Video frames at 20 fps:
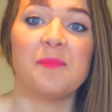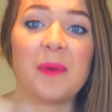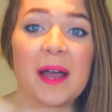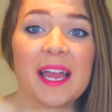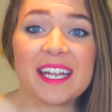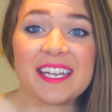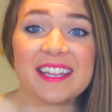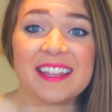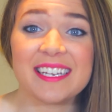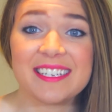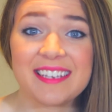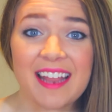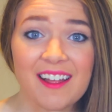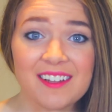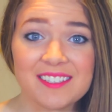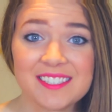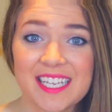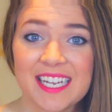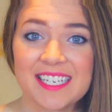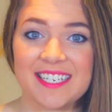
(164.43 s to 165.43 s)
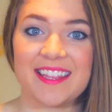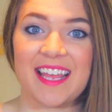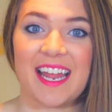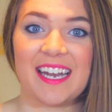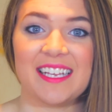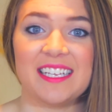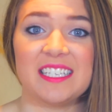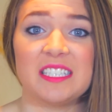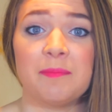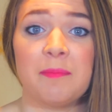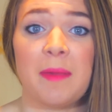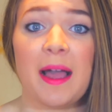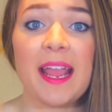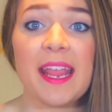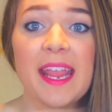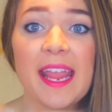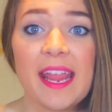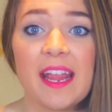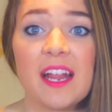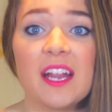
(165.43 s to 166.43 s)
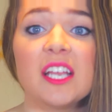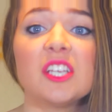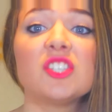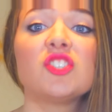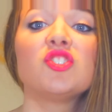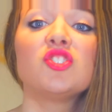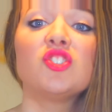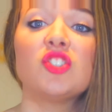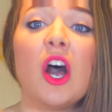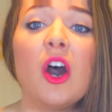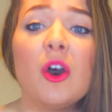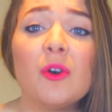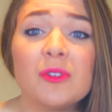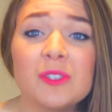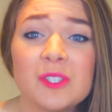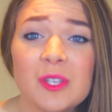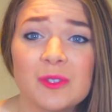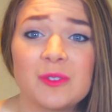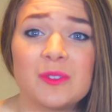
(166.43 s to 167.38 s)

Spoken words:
But the downside to that is my hair is so